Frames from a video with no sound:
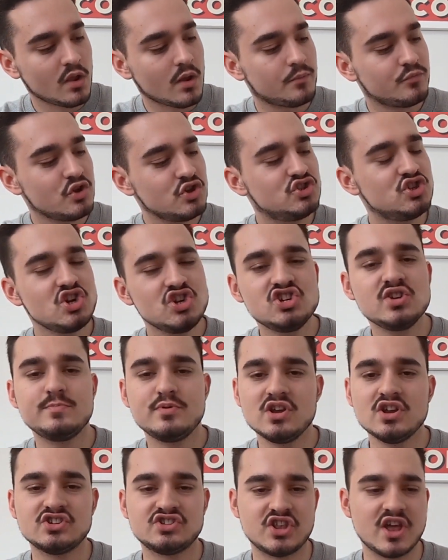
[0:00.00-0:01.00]
The ginger
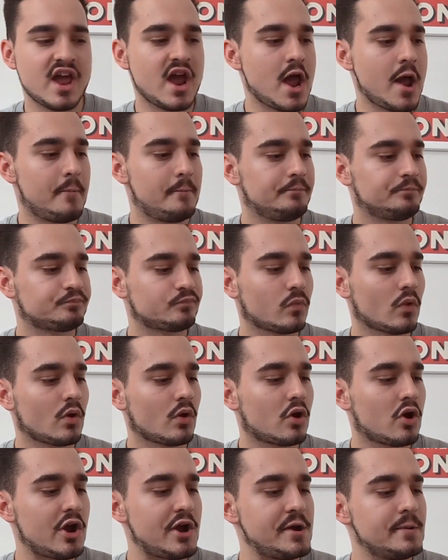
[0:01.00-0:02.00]
beer is there.
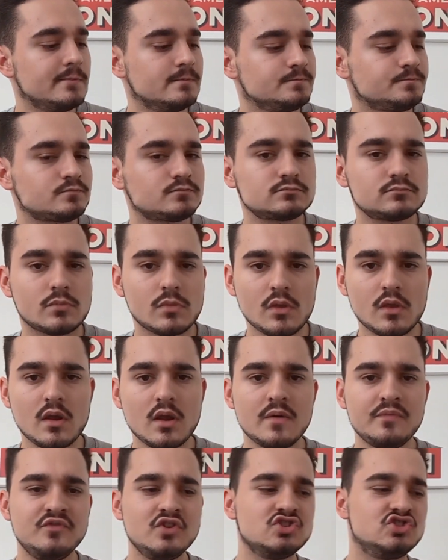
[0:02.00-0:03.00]
Okay,
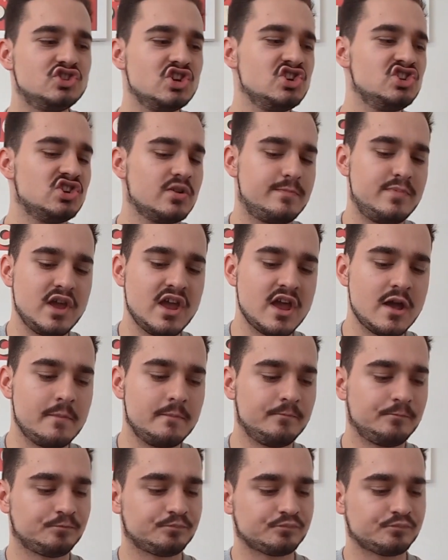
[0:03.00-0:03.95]
the ginger beer,